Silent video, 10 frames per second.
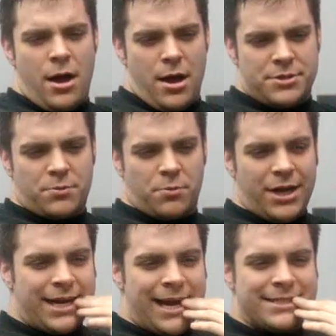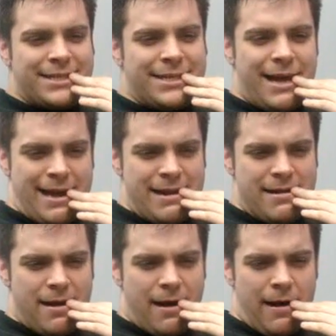So we're looking at
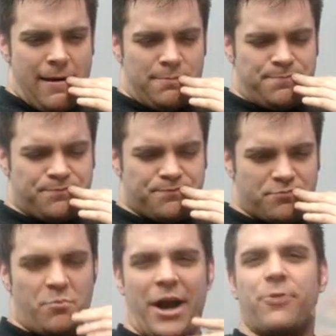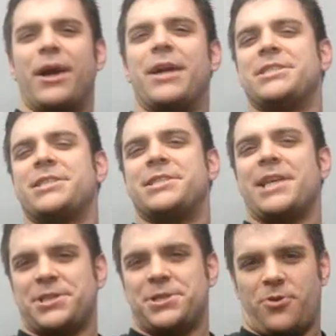today my greatest
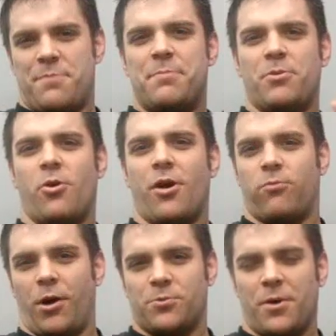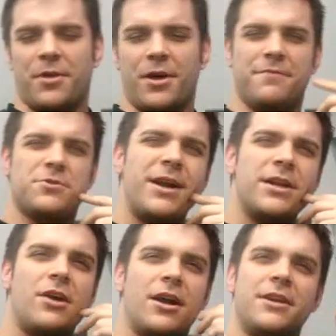success story, people who I've worked with. I've
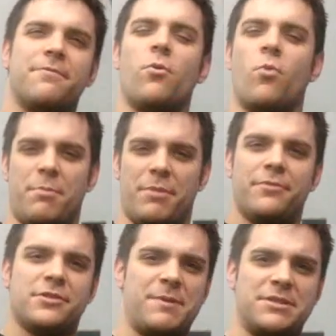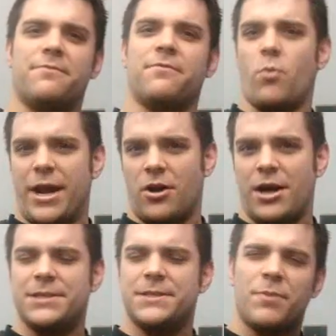trained a lot of different women, especially for weight
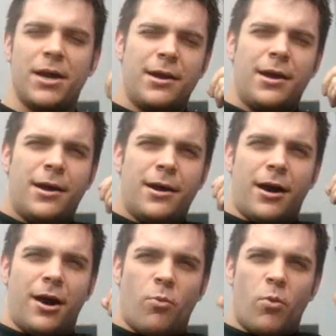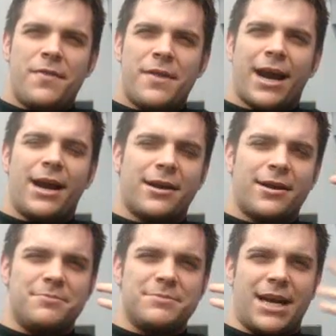loss. One that kind
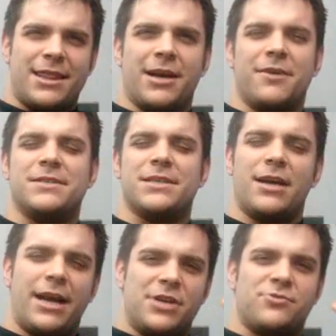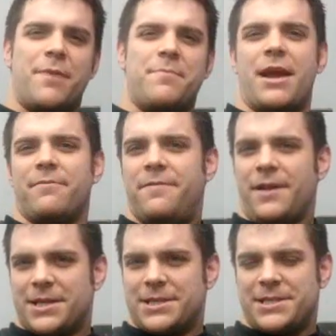of comes that I think of is a lady I trained named
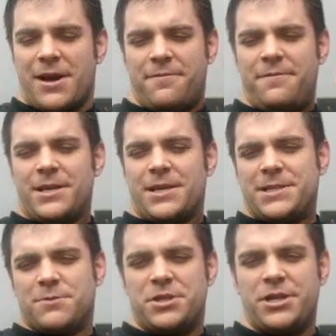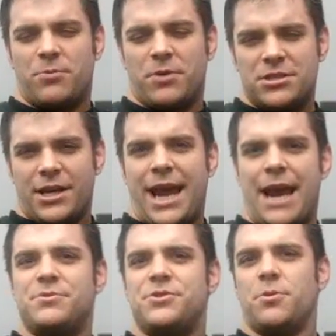Phyllis. Now Phyllis, when she originally
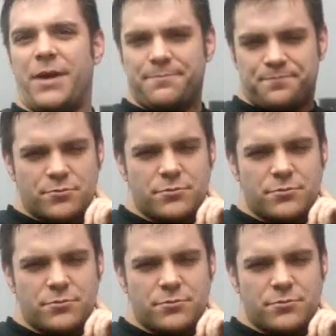came to me,